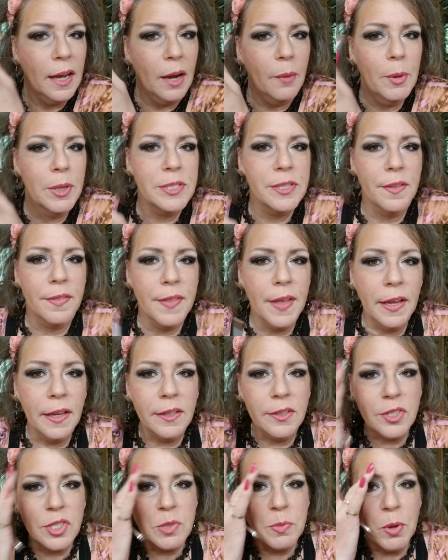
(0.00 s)
I wasn't
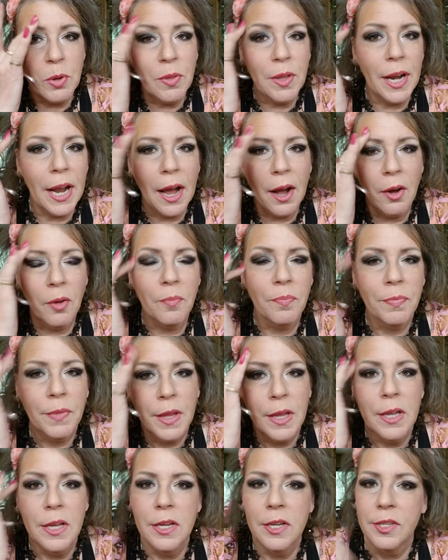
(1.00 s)
thinking smooth it out.
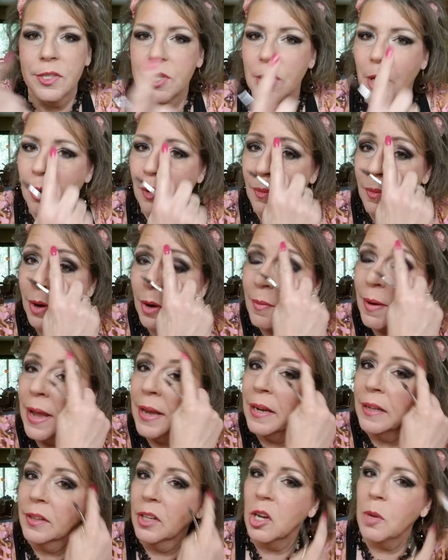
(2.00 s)
So, all
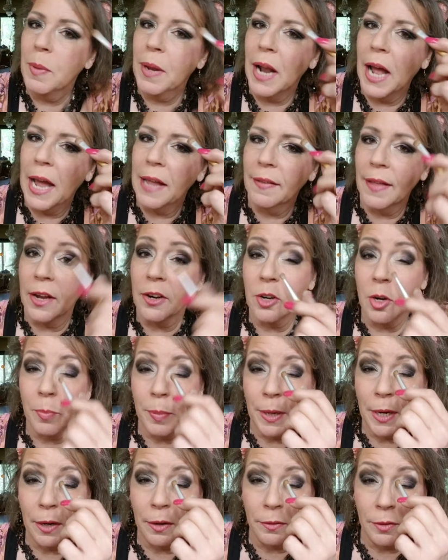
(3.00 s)
right, a little bit of highlighter
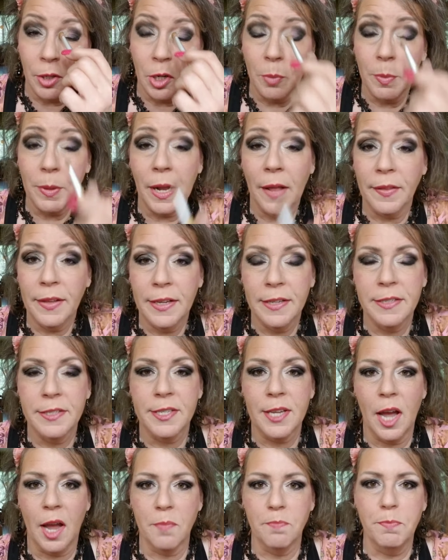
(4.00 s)
up here, a little bit on the
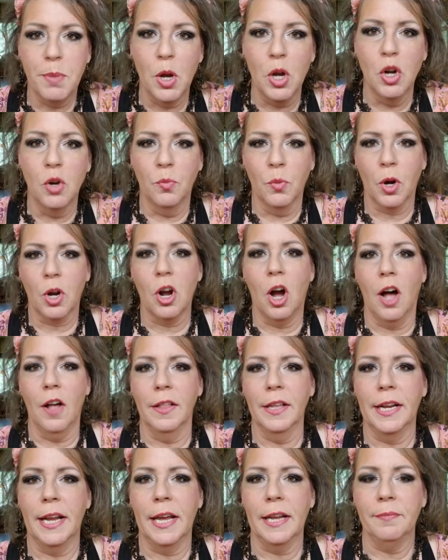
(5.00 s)
inside. Boom, we're
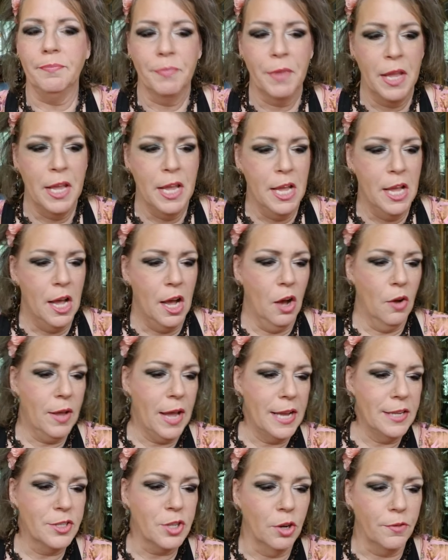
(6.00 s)
calling it.
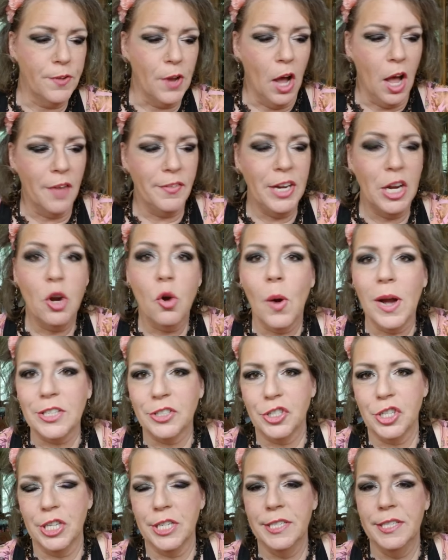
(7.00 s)
Okay, so if y'all have any
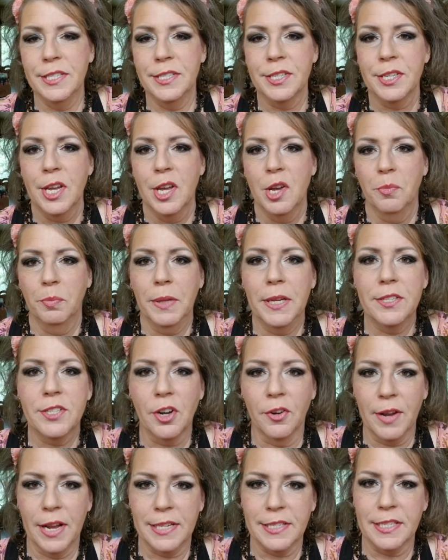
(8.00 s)
questions, please
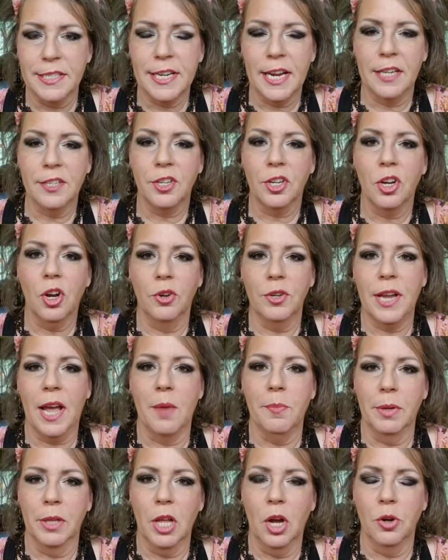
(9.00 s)
don't hesitate to go
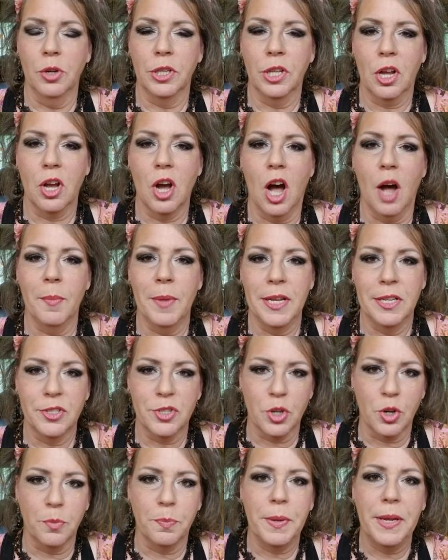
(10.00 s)
down below in the
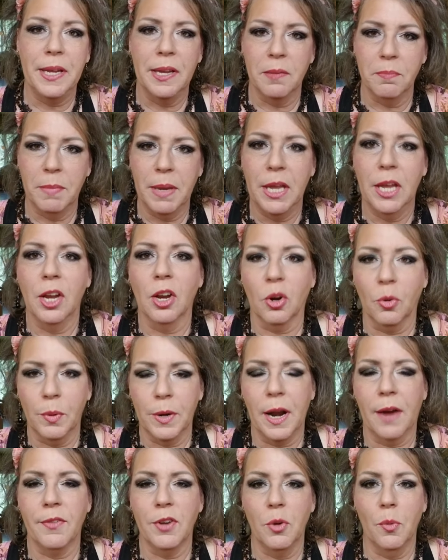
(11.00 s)
comments or PM me or
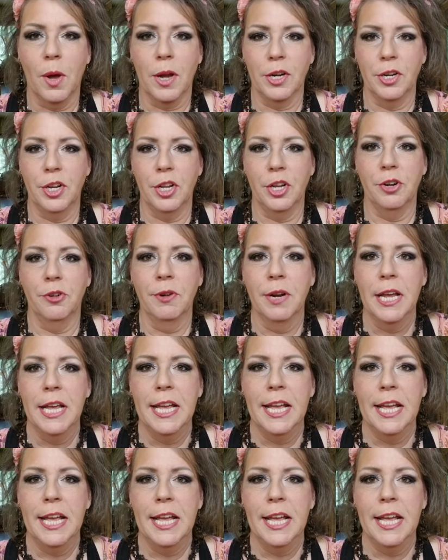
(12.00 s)
whatever you want to do